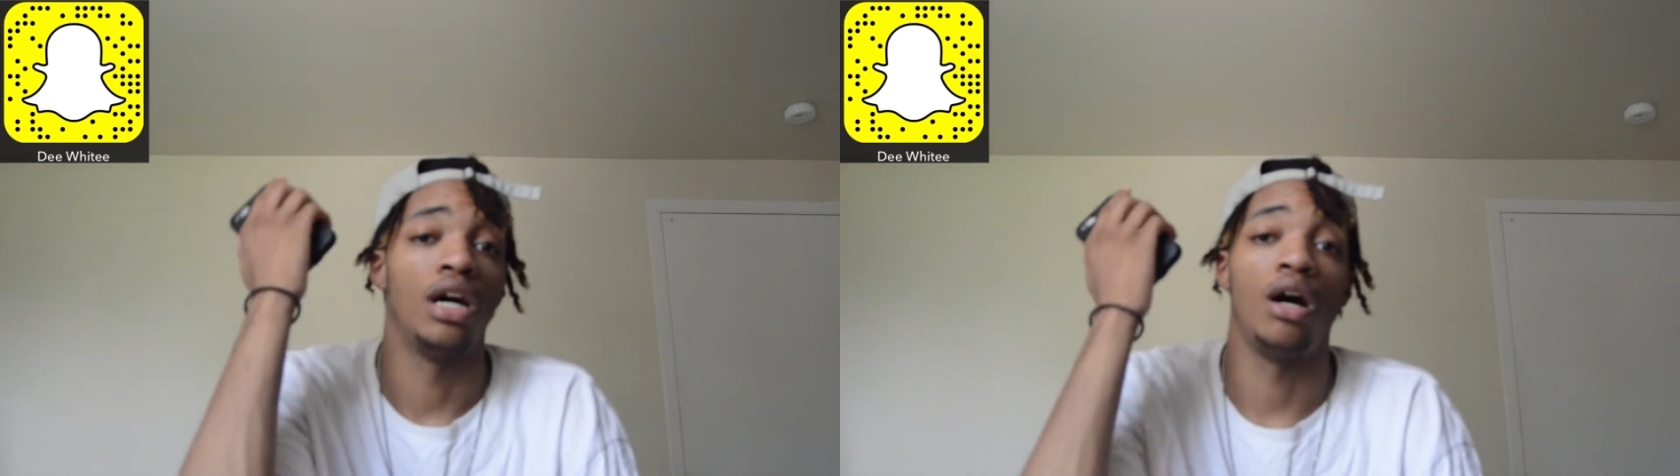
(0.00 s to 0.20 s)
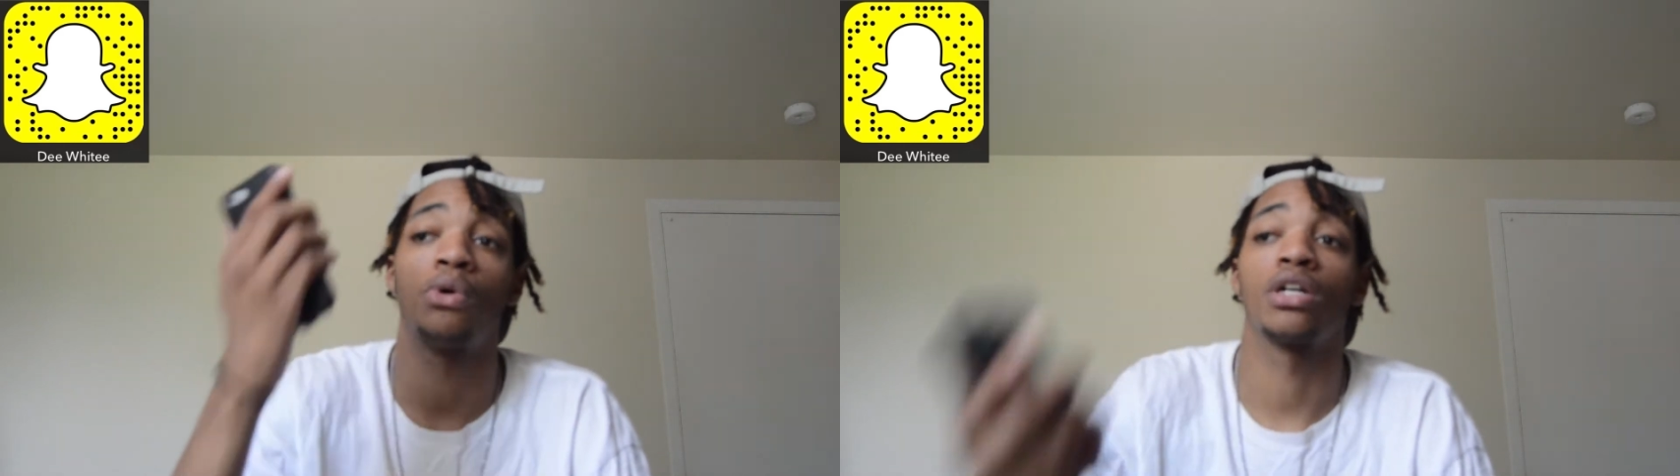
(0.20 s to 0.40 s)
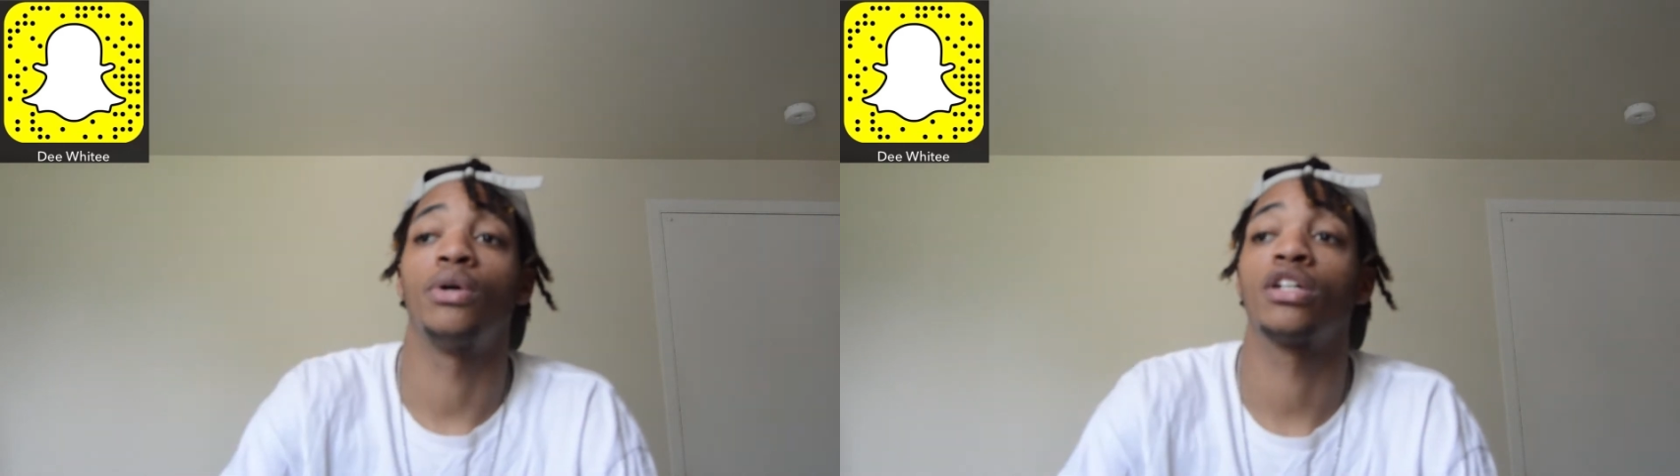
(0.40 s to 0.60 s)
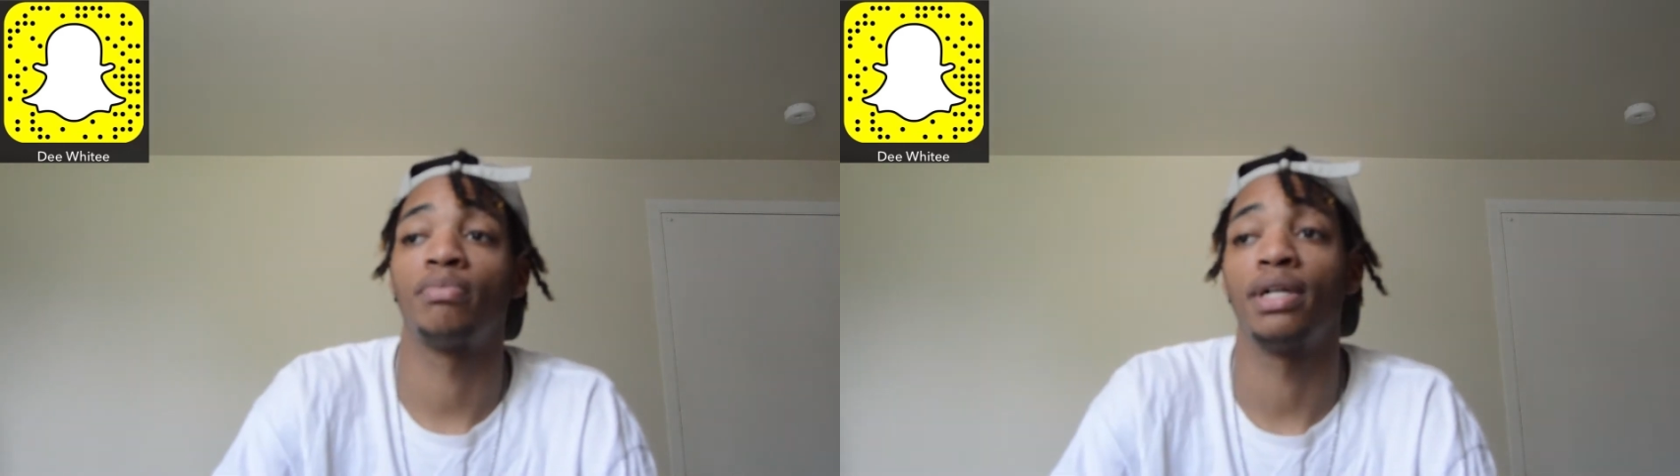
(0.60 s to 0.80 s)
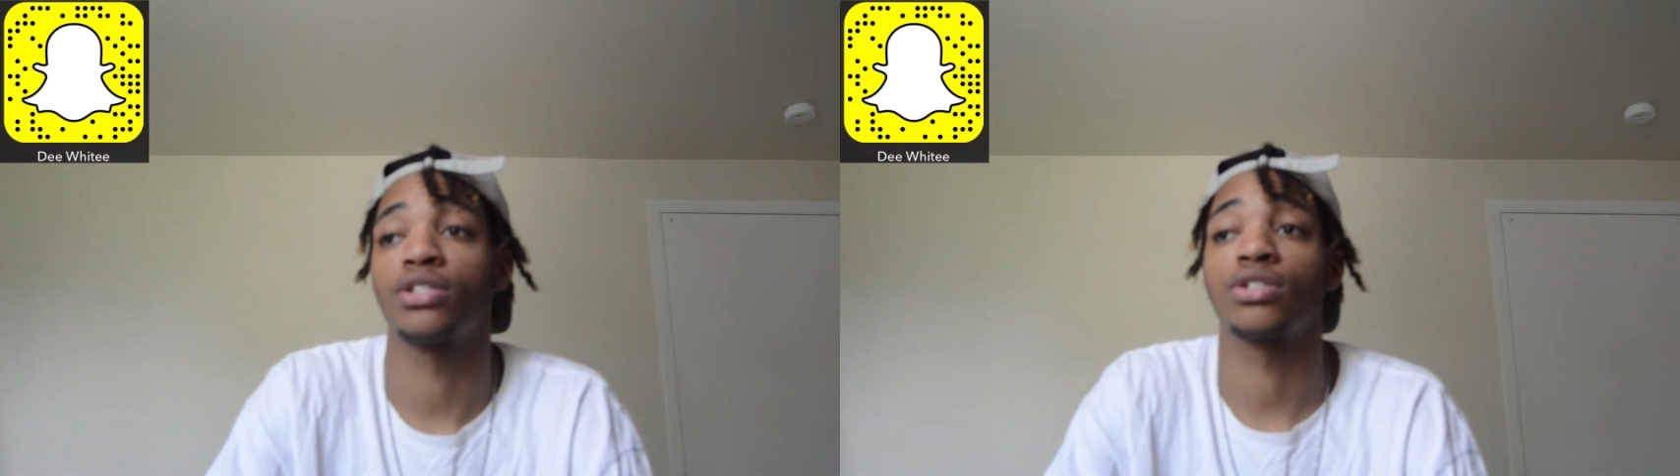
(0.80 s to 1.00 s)
I want to go other
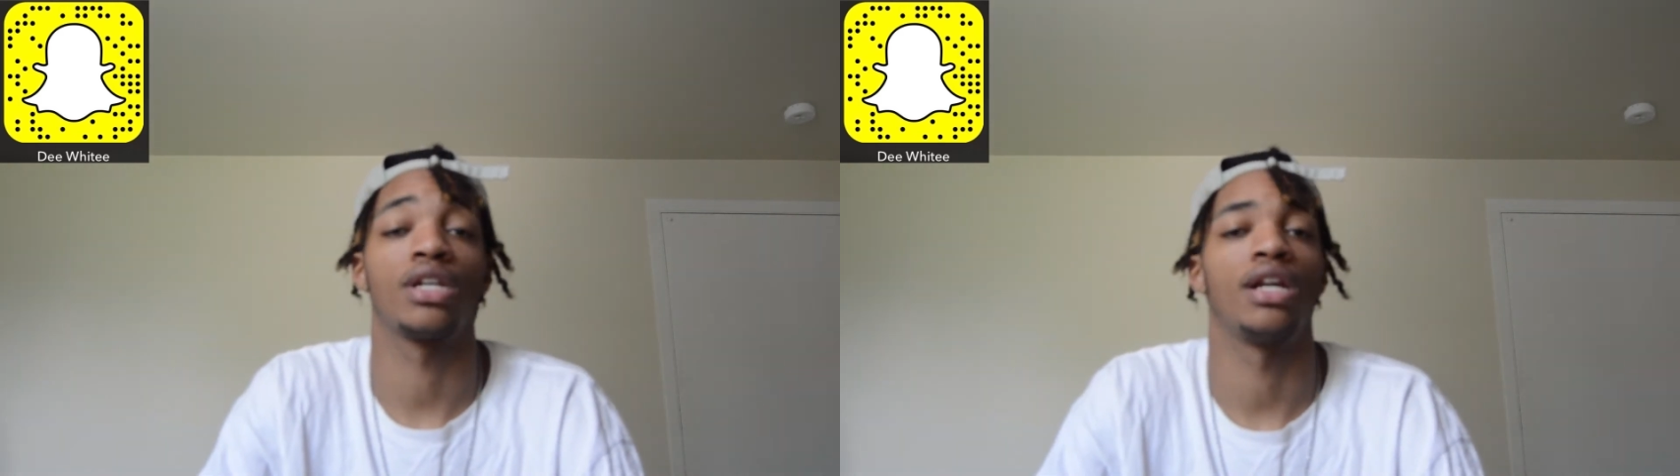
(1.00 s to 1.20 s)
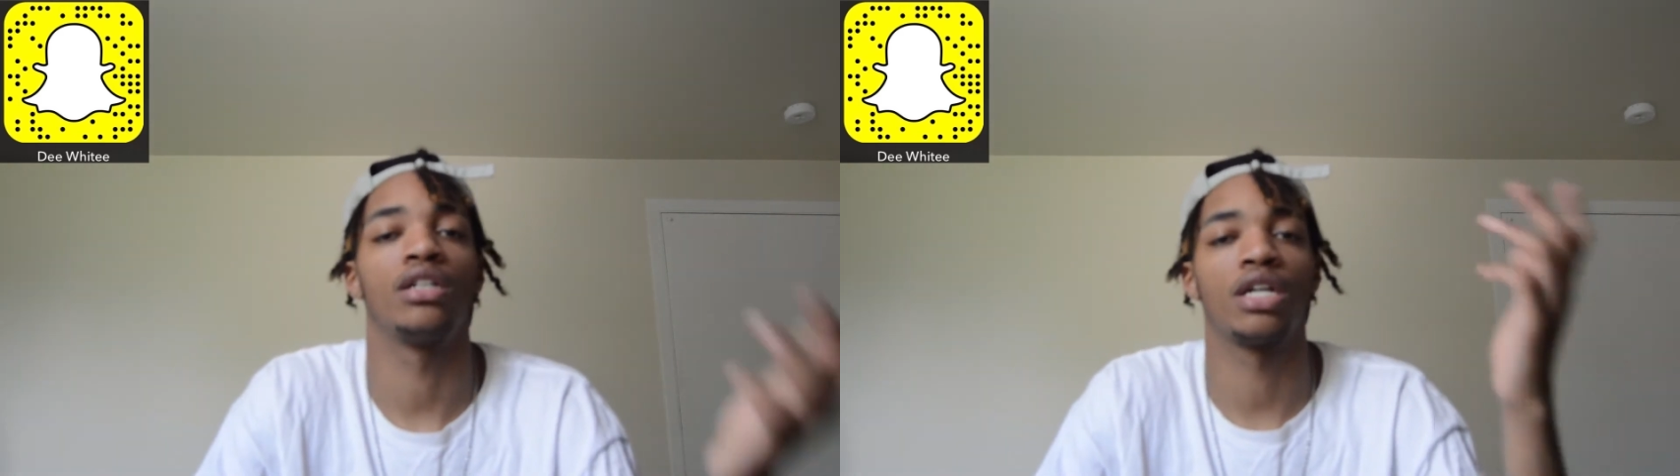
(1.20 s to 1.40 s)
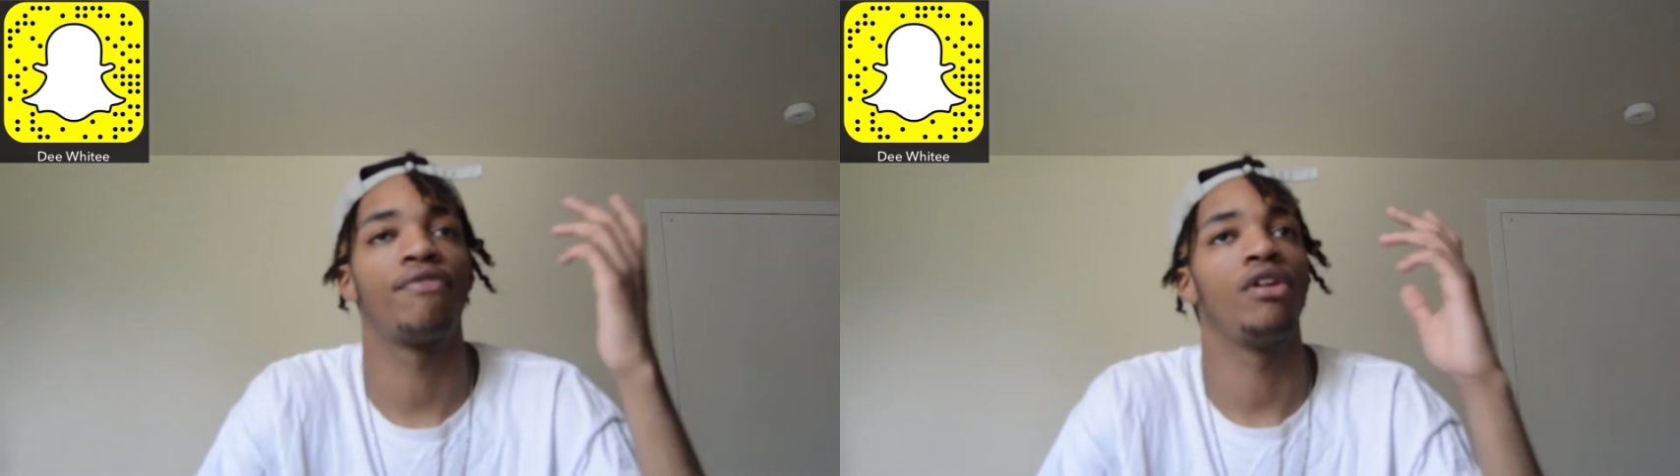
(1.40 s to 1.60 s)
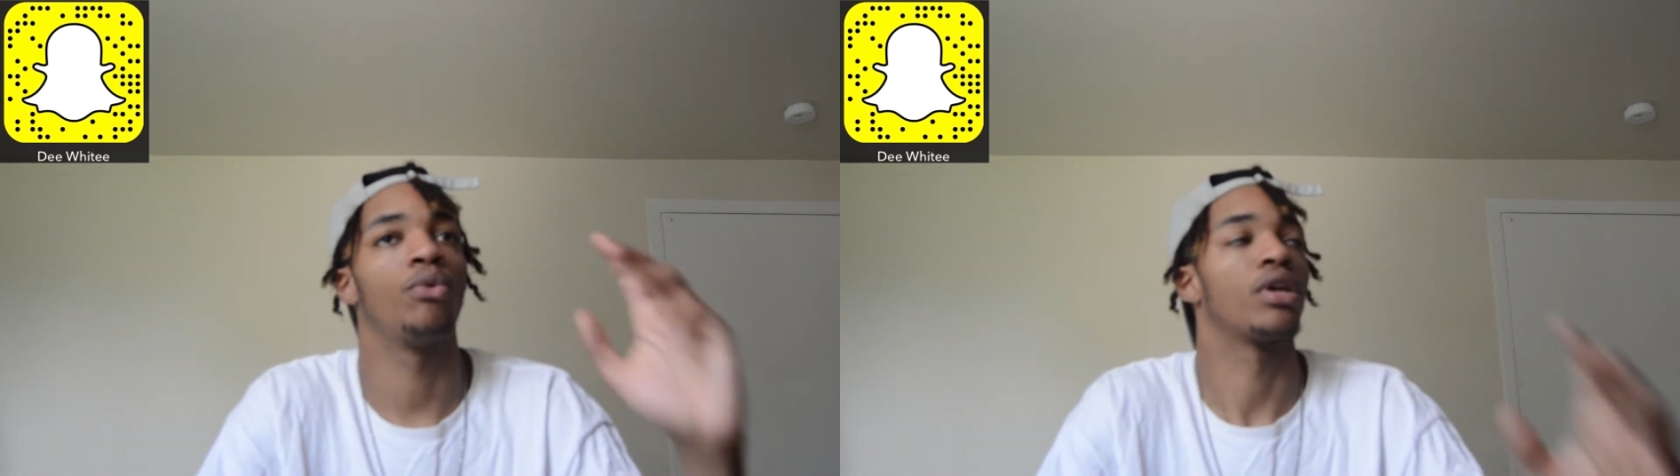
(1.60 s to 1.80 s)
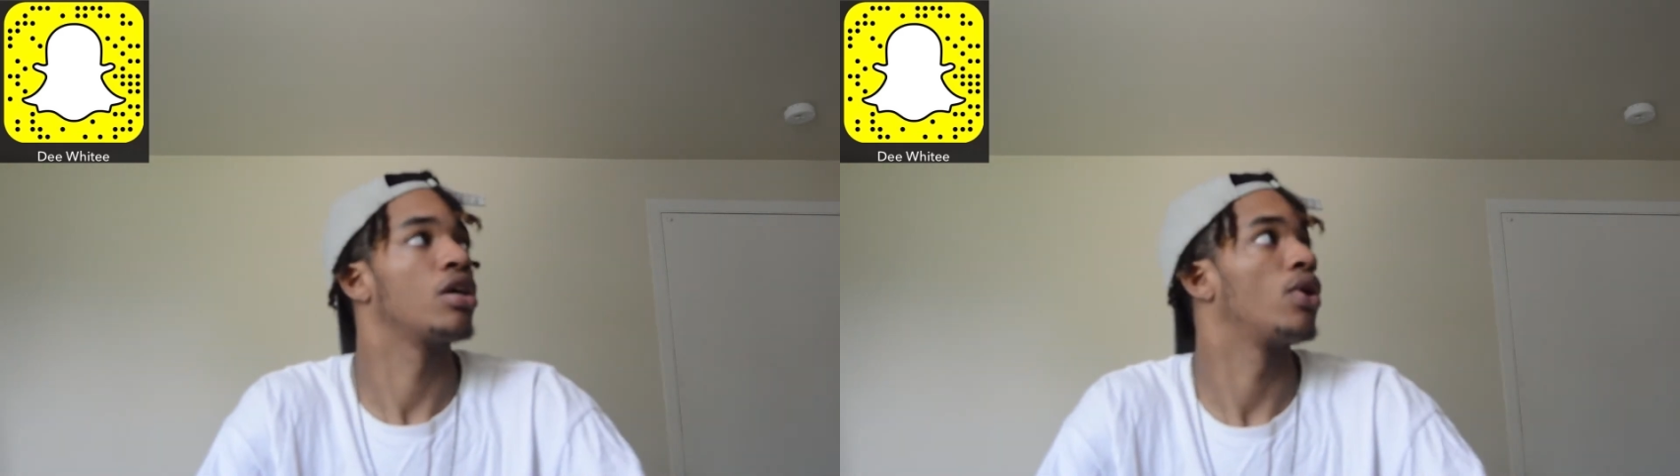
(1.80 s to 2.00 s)
places, and I definitely
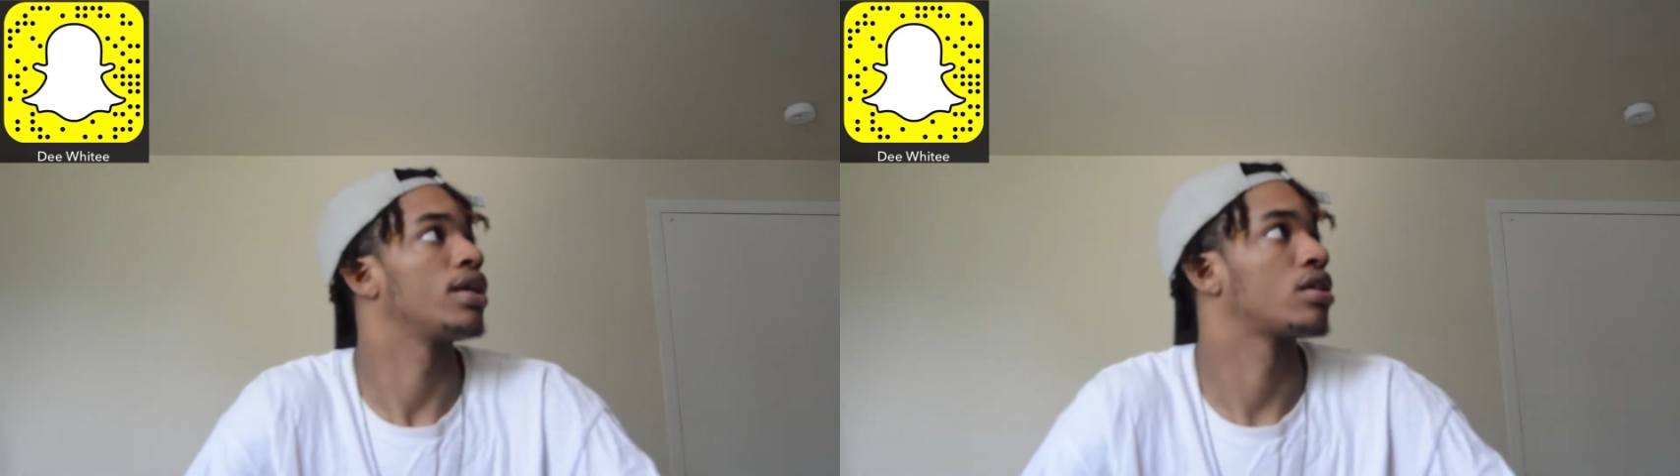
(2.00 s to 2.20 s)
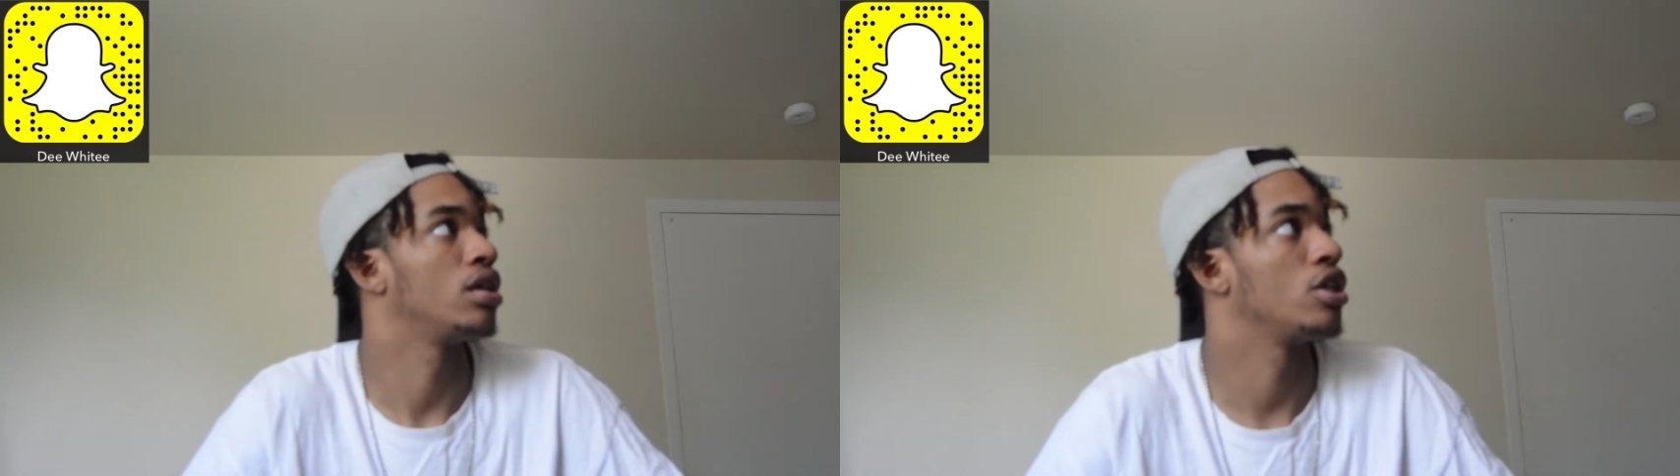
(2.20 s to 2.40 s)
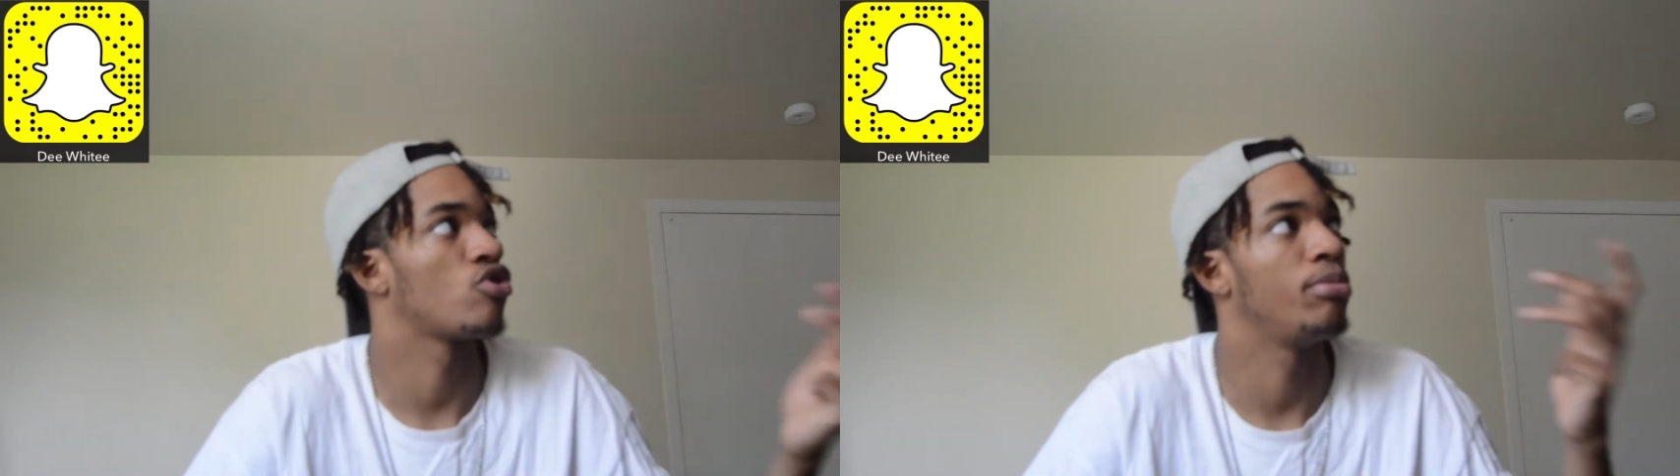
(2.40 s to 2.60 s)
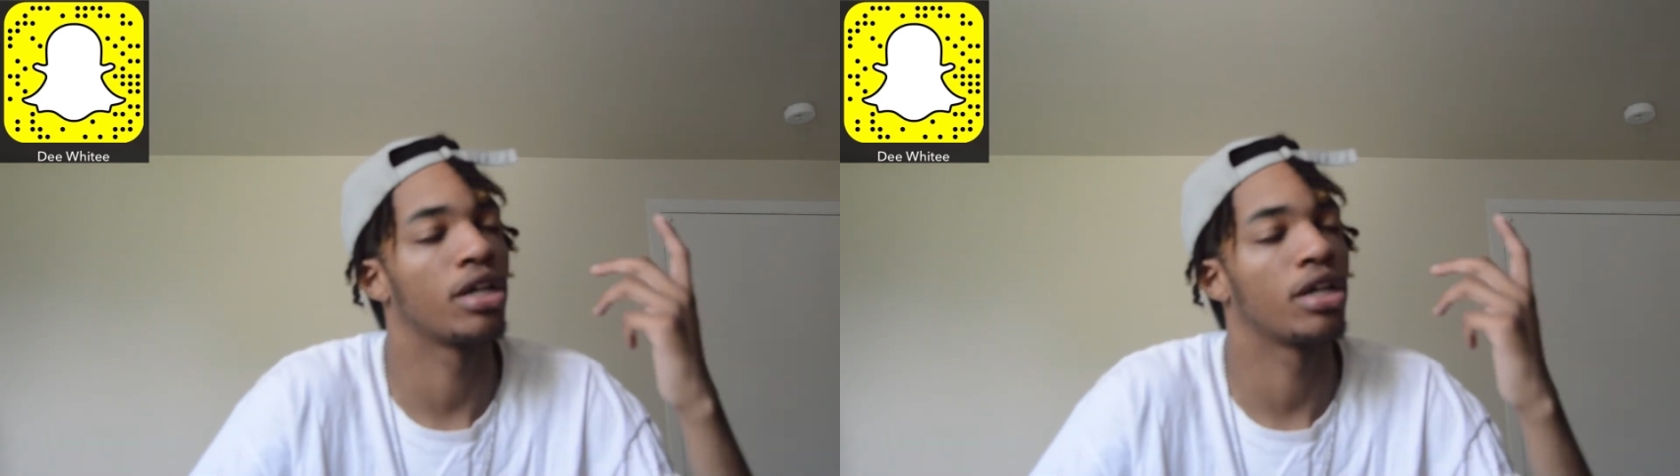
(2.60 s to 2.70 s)
want to go out the country.